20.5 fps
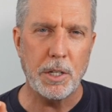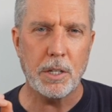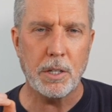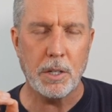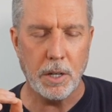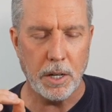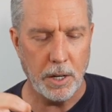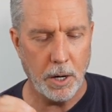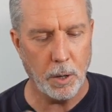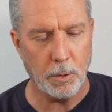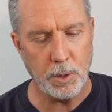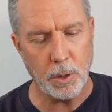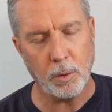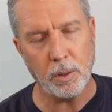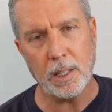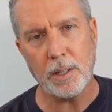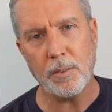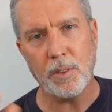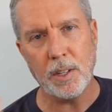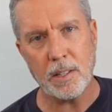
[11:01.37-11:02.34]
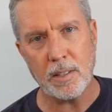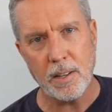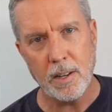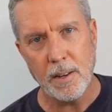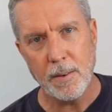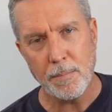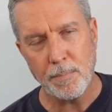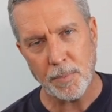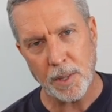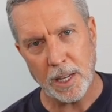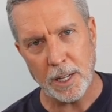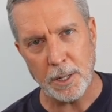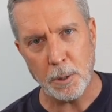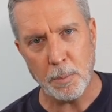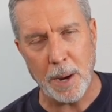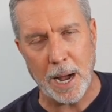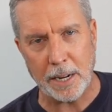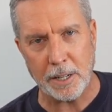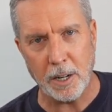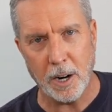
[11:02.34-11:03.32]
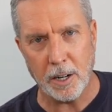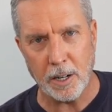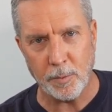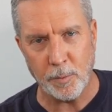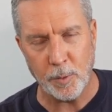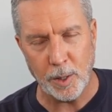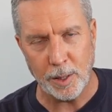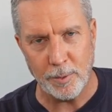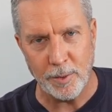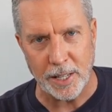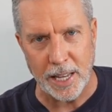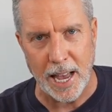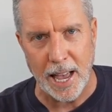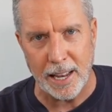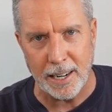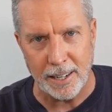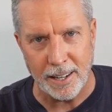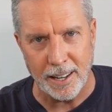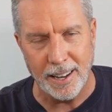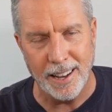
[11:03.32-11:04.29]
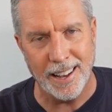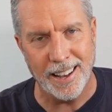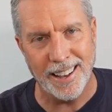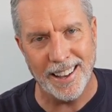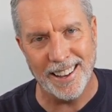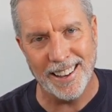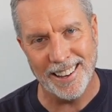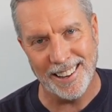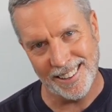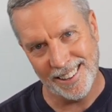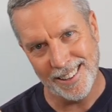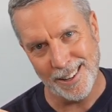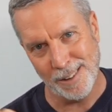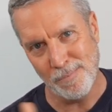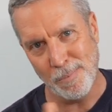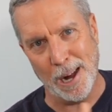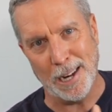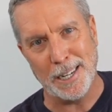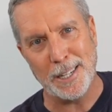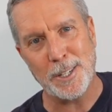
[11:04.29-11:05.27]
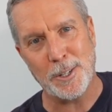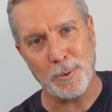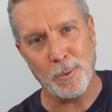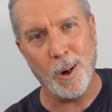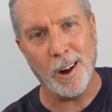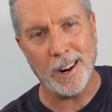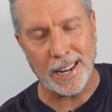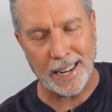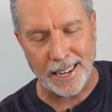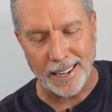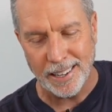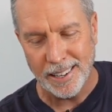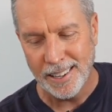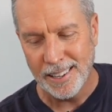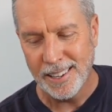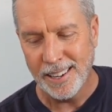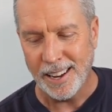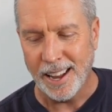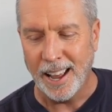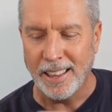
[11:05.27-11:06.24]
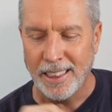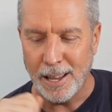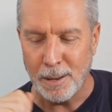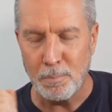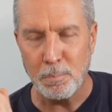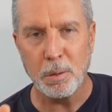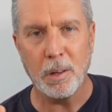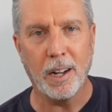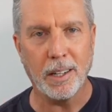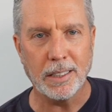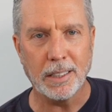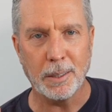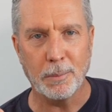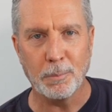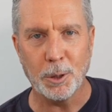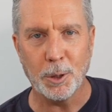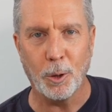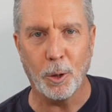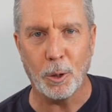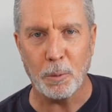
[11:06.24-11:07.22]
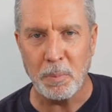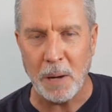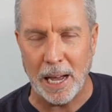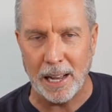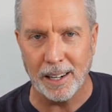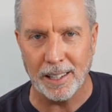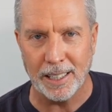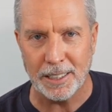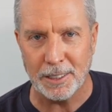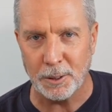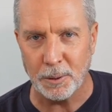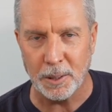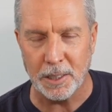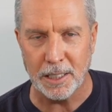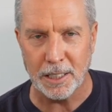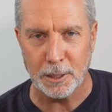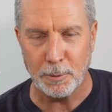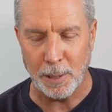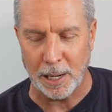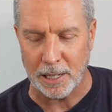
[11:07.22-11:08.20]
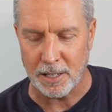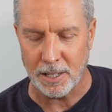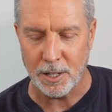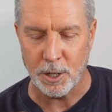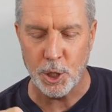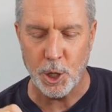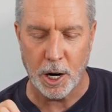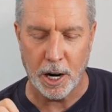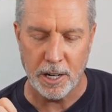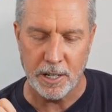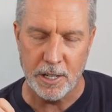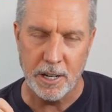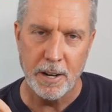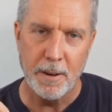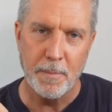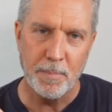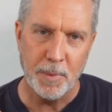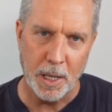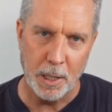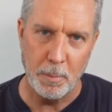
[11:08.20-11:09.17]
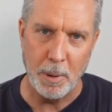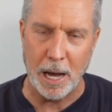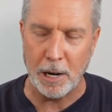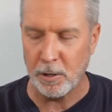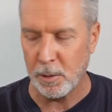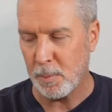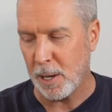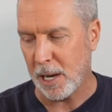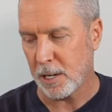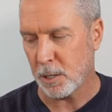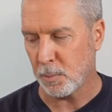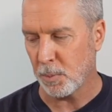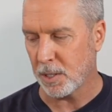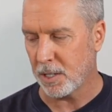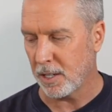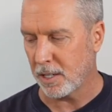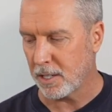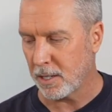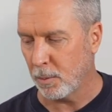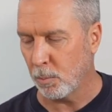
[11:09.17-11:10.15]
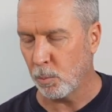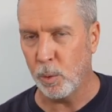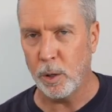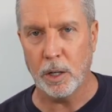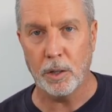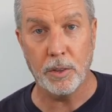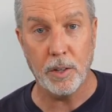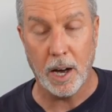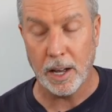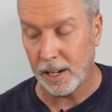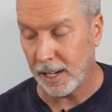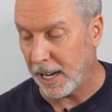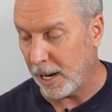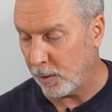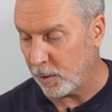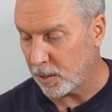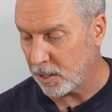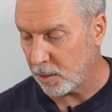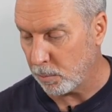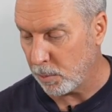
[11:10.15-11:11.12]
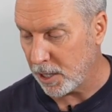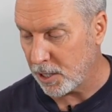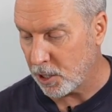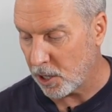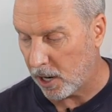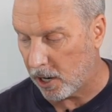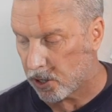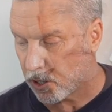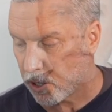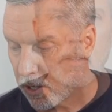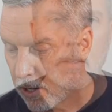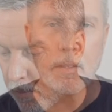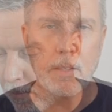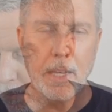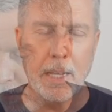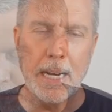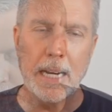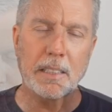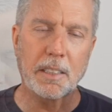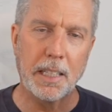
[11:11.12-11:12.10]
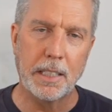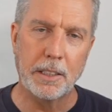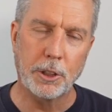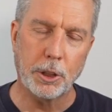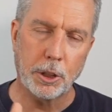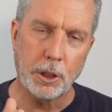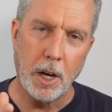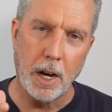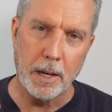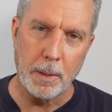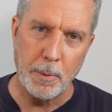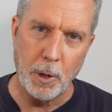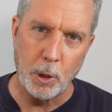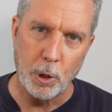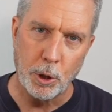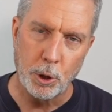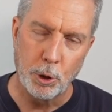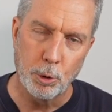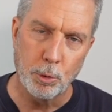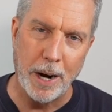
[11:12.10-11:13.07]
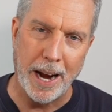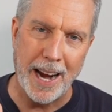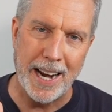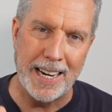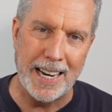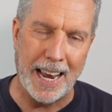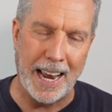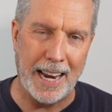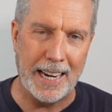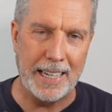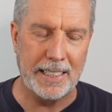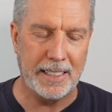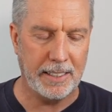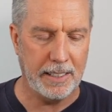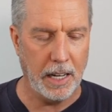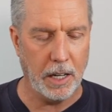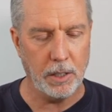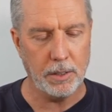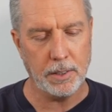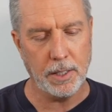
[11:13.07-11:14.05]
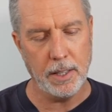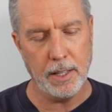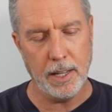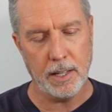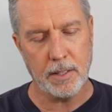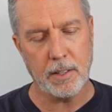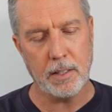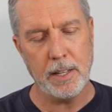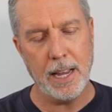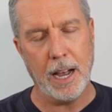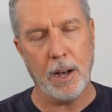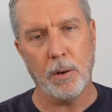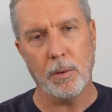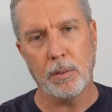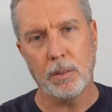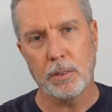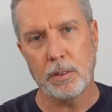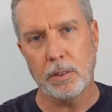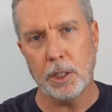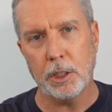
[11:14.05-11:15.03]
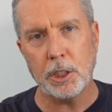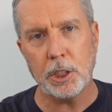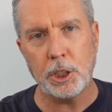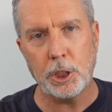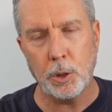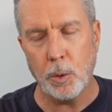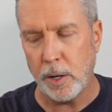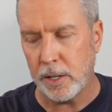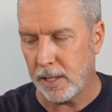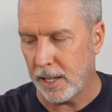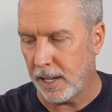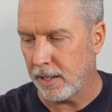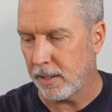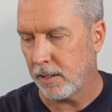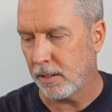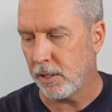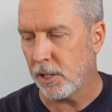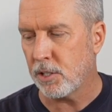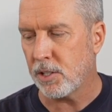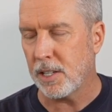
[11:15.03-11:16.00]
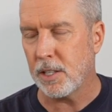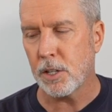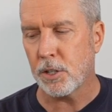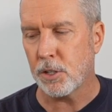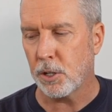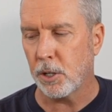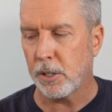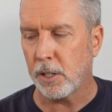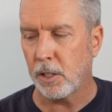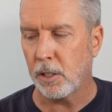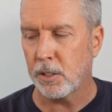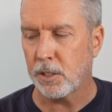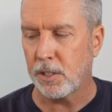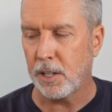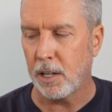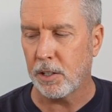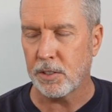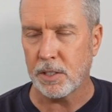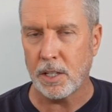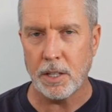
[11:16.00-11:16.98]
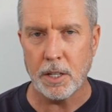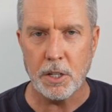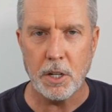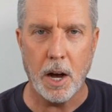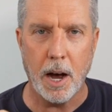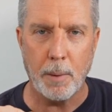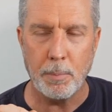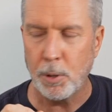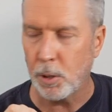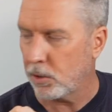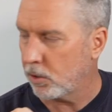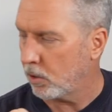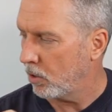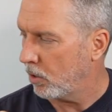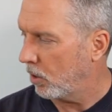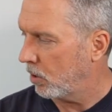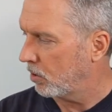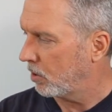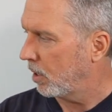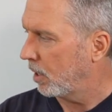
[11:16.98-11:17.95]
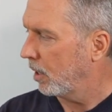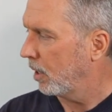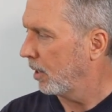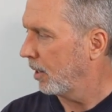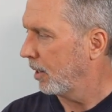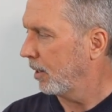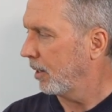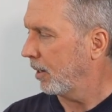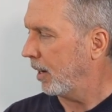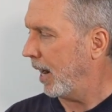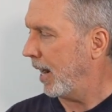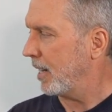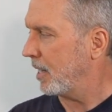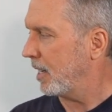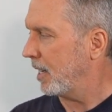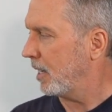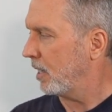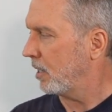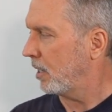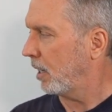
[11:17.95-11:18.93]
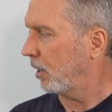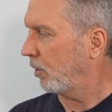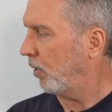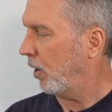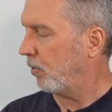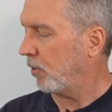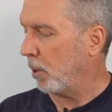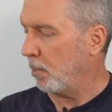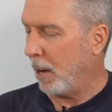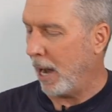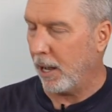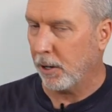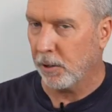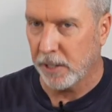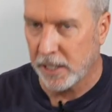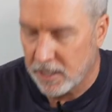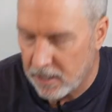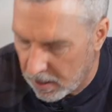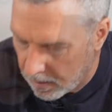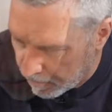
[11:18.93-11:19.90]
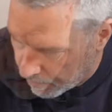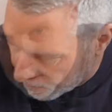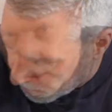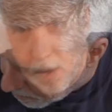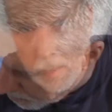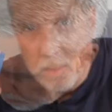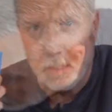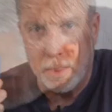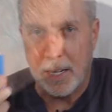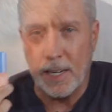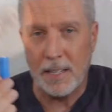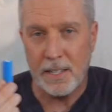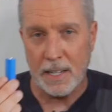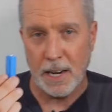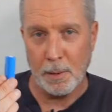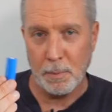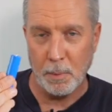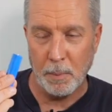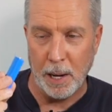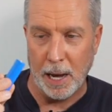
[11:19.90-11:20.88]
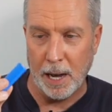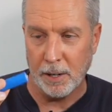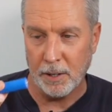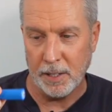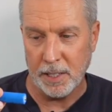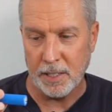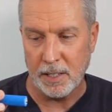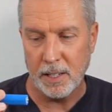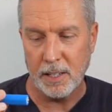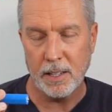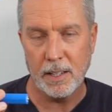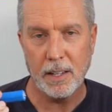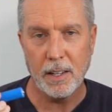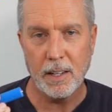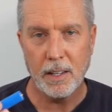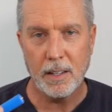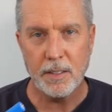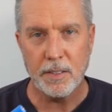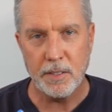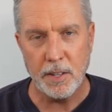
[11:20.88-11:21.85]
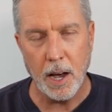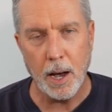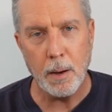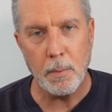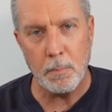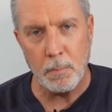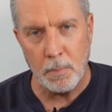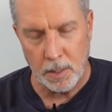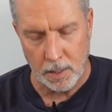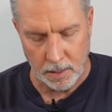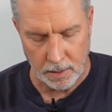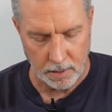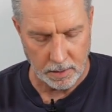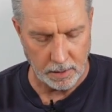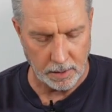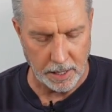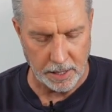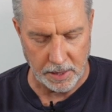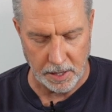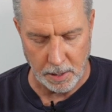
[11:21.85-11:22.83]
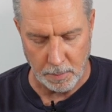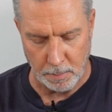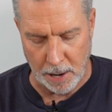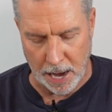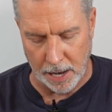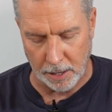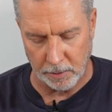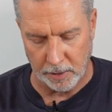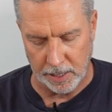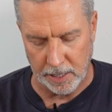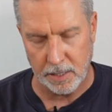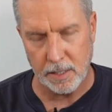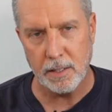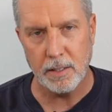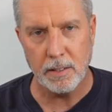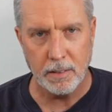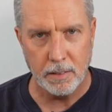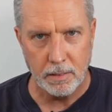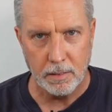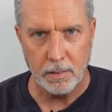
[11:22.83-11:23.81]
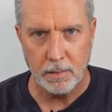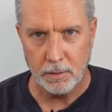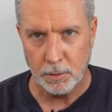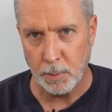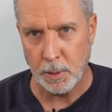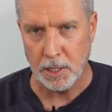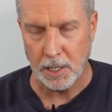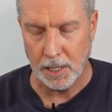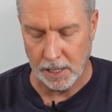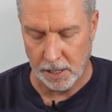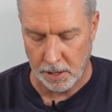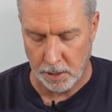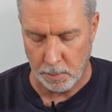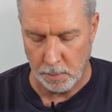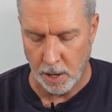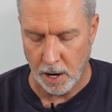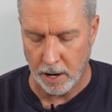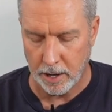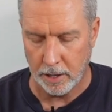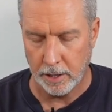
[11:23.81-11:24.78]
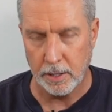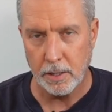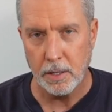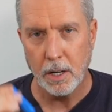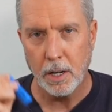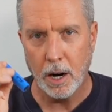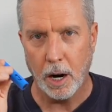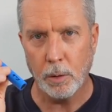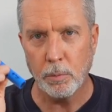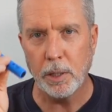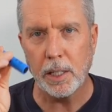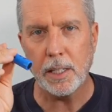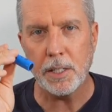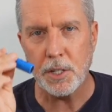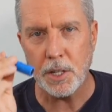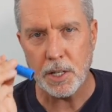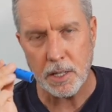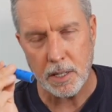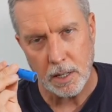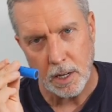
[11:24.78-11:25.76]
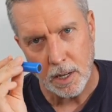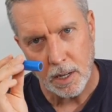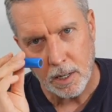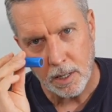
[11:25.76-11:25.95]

just so you know, don't leave this in your backyard if you live in Canada, minus twenty, and then plug some solar panel into it and expect it to charge. The battery management system will not allow it to be charged. The next thing is they're talking about grade A cells in this. Now, they're just showing that you see the circular cells at the top. Those are those eighteen six fifty batteries, these type of batteries. Some lithium batteries, especially lithium ion, are really just